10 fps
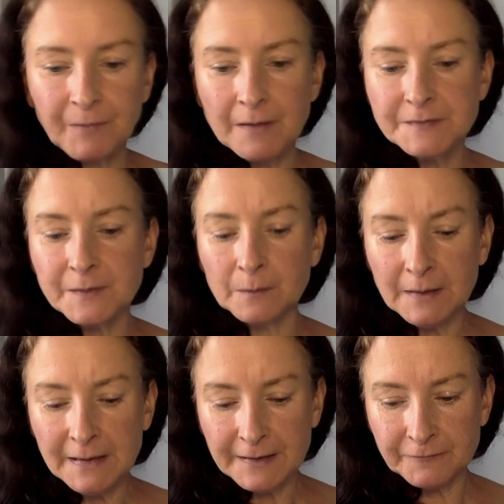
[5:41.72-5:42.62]
So
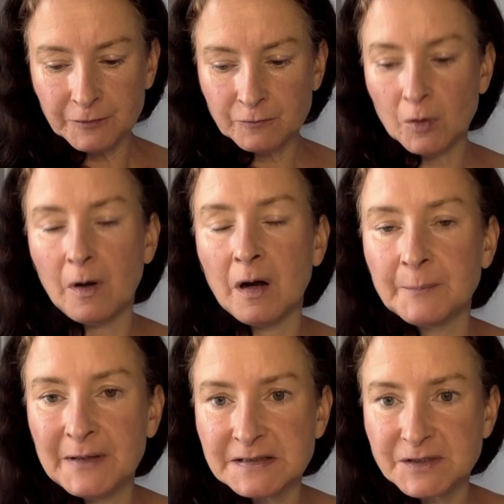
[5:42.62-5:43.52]
if you've got
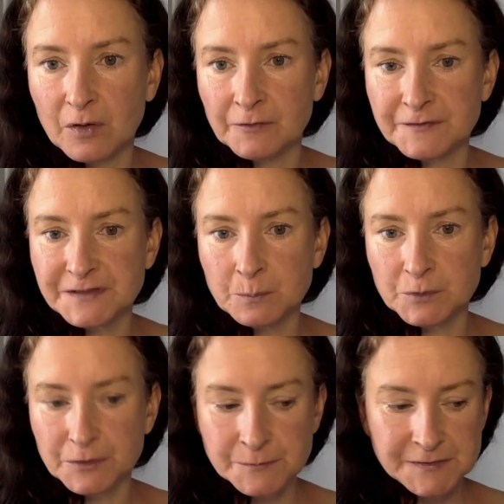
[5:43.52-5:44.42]
IBS kind of
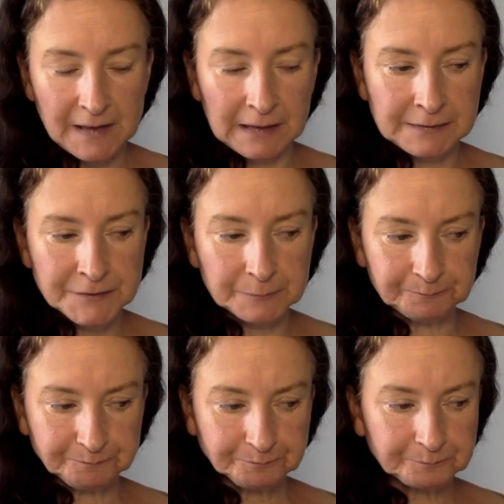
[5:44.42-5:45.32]
symptoms and
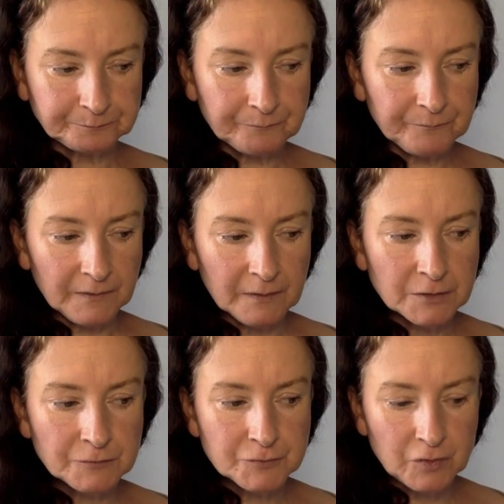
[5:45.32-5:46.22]

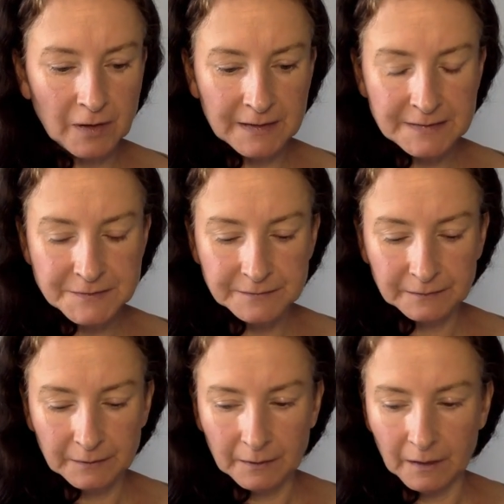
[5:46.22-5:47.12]
you've tried
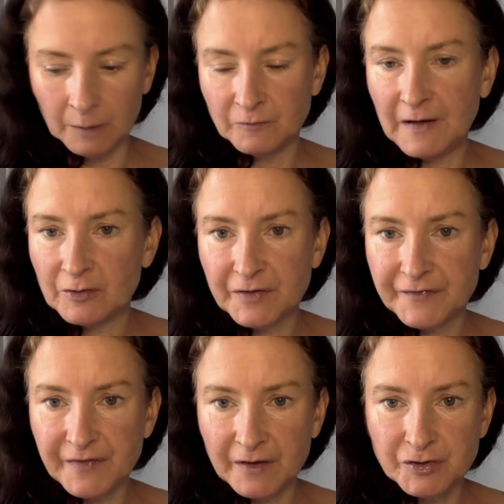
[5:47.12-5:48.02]
various
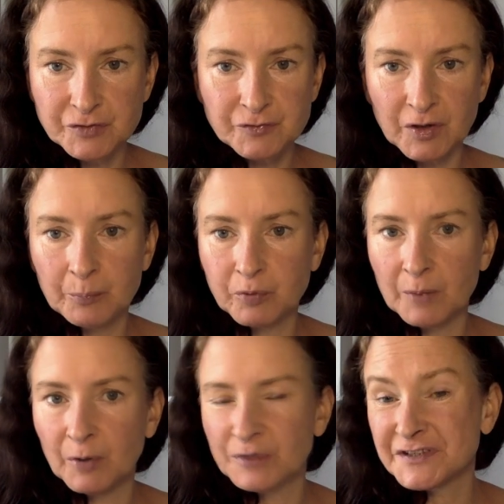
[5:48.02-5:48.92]
things, you've tried
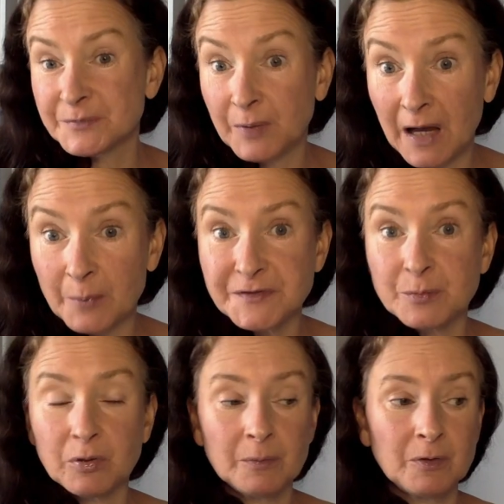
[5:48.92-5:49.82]
probiotics, perhaps the
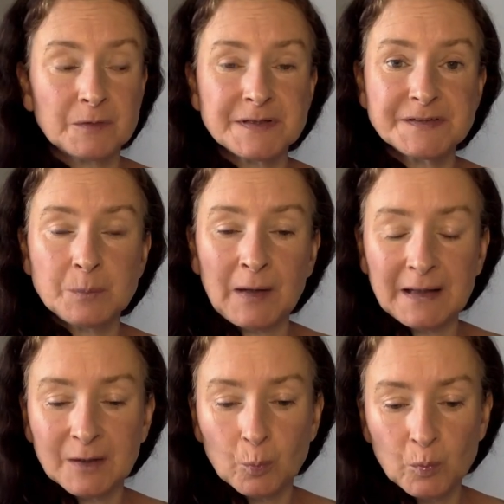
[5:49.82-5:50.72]
probiotics are
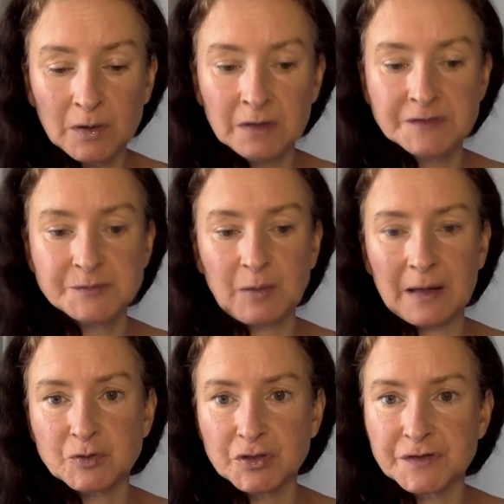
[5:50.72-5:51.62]
making it worse,
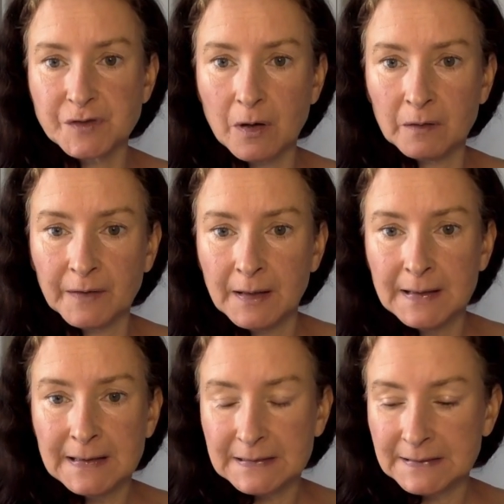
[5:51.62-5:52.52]
perhaps you just can't
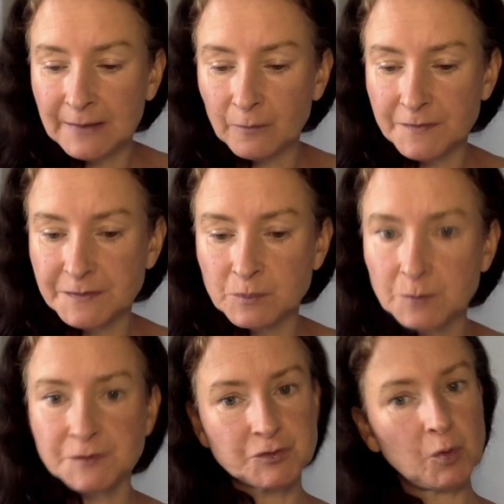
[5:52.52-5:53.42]
nail the
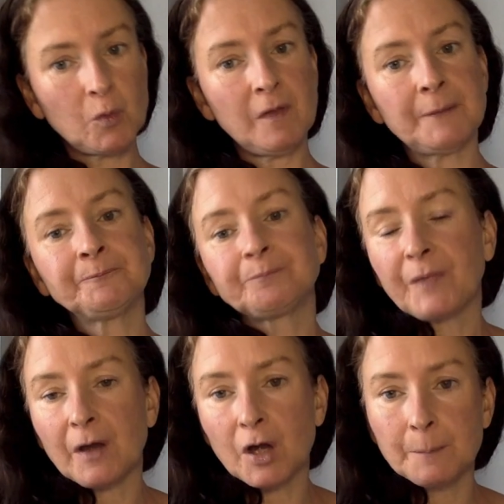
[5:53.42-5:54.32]
symptoms at all, then
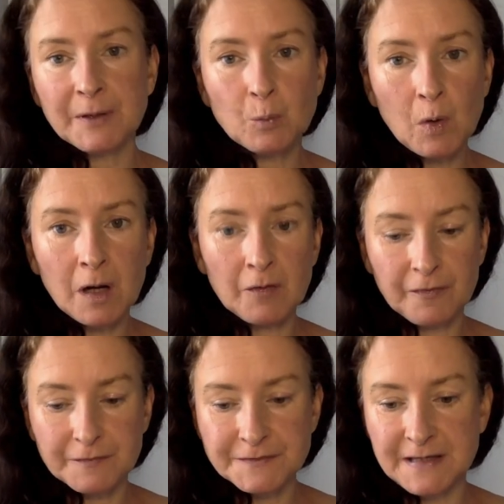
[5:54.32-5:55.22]
it can be worth
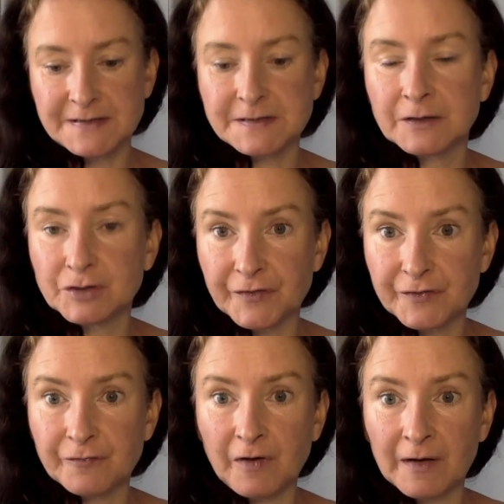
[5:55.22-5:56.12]
testing just
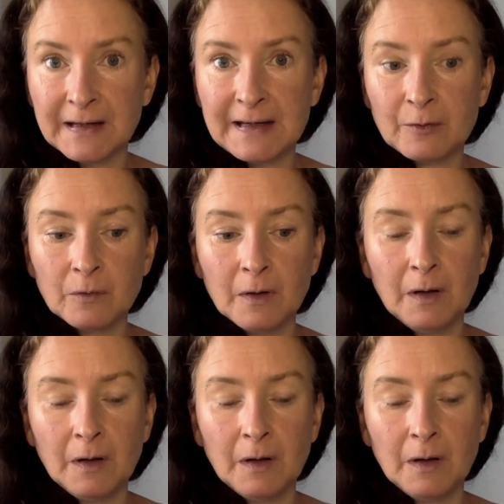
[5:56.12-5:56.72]
to find out,